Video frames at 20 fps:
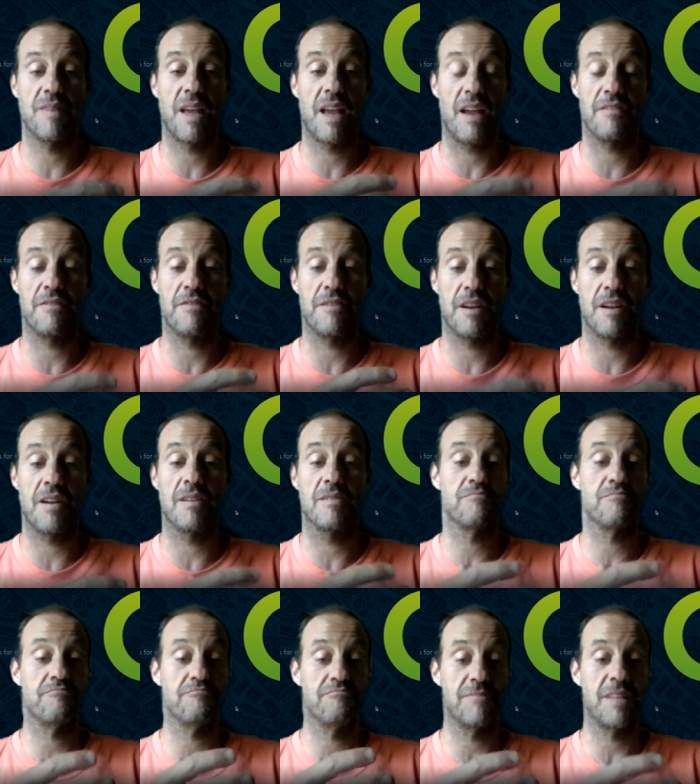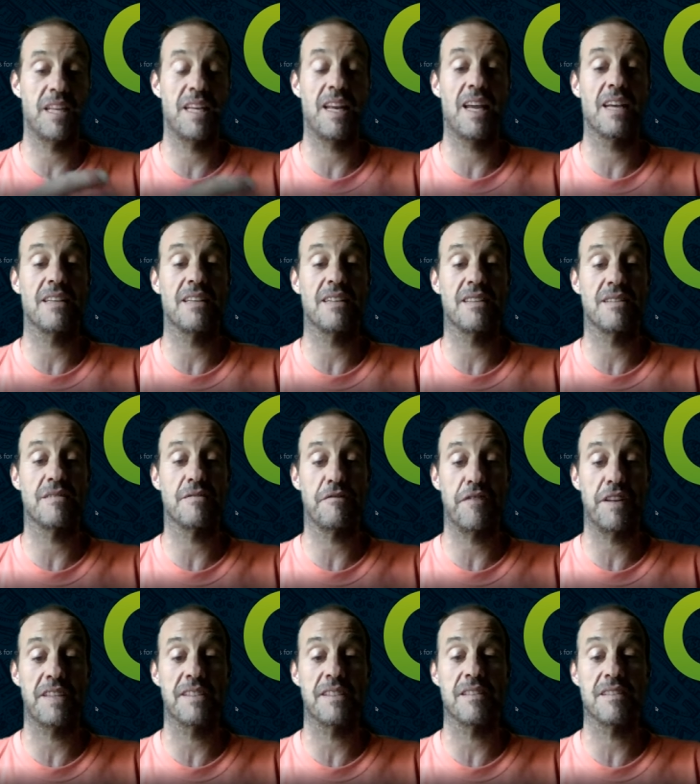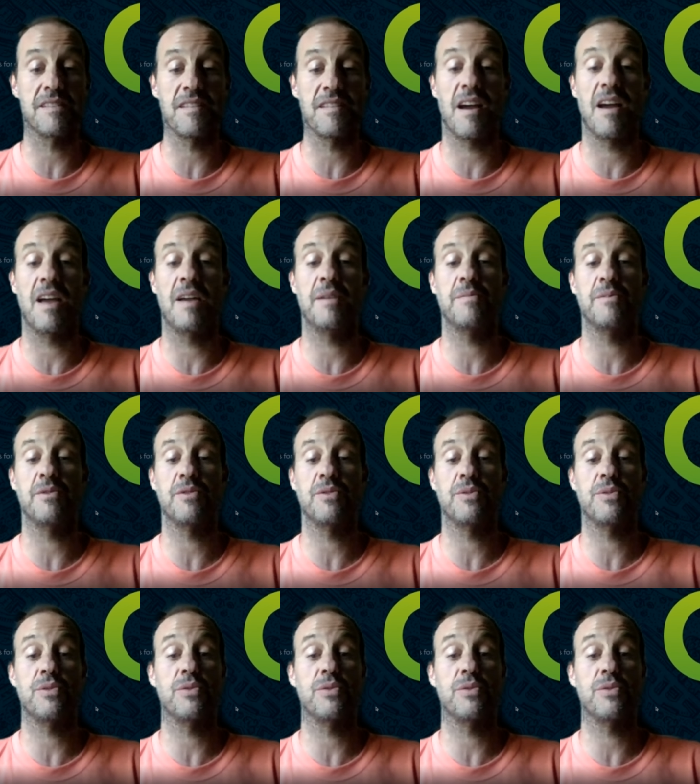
have a dedicated fixed time to,